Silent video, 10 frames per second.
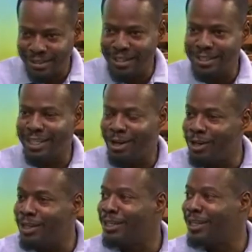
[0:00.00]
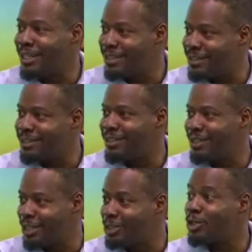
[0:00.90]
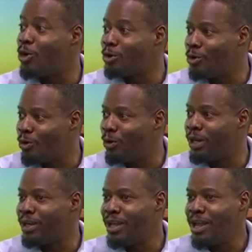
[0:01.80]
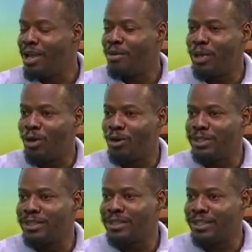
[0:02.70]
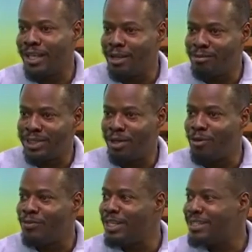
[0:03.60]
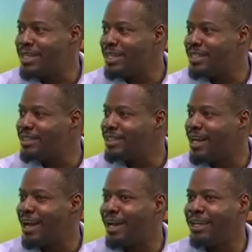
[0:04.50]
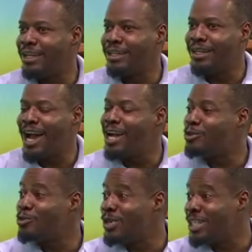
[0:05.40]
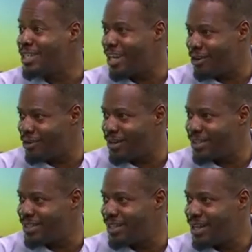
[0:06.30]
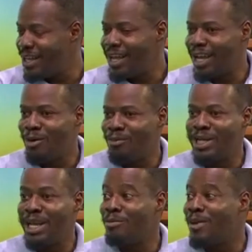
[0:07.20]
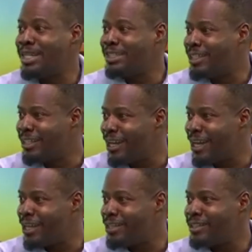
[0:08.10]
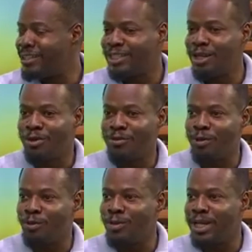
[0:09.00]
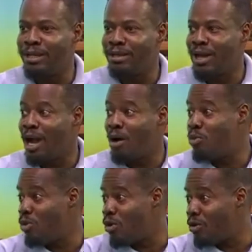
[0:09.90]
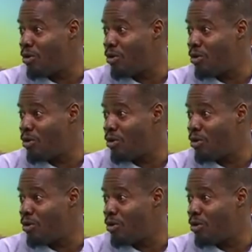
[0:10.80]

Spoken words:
Yes, currently that's ongoing. Because some of these cases are in hard-to-reach areas. They are marginalized. Some of the women are poor.